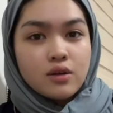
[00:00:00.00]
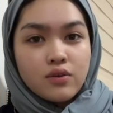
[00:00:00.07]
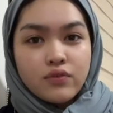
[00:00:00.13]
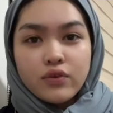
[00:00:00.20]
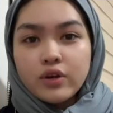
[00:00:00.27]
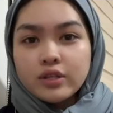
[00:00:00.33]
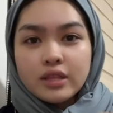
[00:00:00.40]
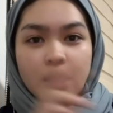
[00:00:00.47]
For
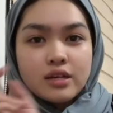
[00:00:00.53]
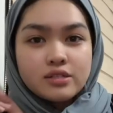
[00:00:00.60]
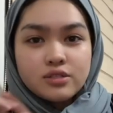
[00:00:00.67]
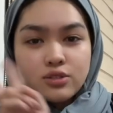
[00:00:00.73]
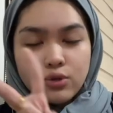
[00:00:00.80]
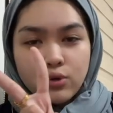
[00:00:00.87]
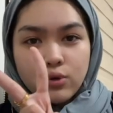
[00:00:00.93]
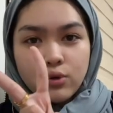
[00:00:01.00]
task
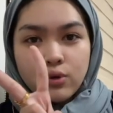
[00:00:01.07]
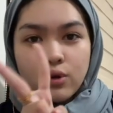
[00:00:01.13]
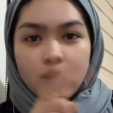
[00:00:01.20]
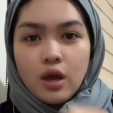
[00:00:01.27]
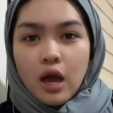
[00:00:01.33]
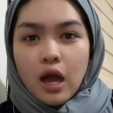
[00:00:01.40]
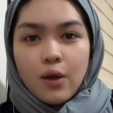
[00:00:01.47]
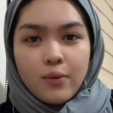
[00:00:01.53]
2,
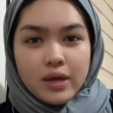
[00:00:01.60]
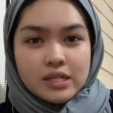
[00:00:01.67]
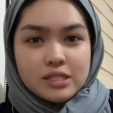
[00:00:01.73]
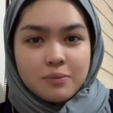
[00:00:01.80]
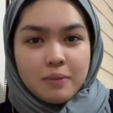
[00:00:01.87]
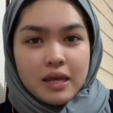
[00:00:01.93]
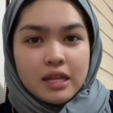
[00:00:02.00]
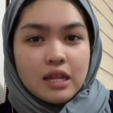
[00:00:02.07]
I will
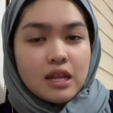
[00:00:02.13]
explain the